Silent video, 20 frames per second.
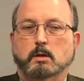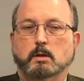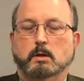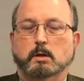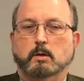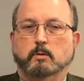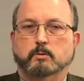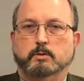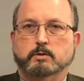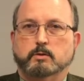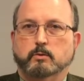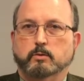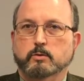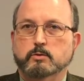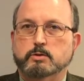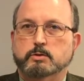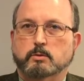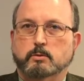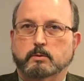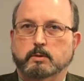it was
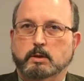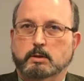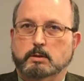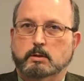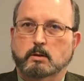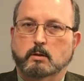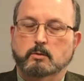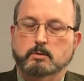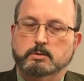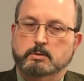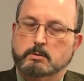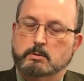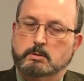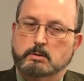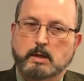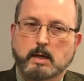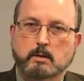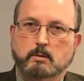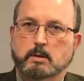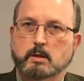crucial that those
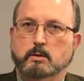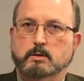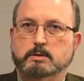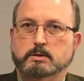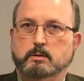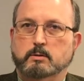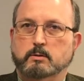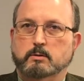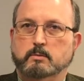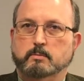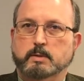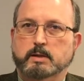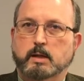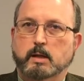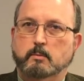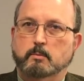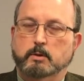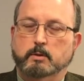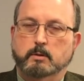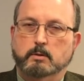child care centers be
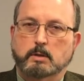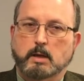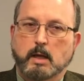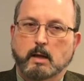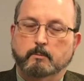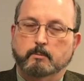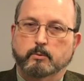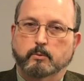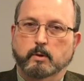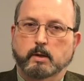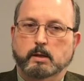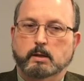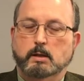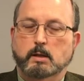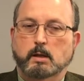able to operate.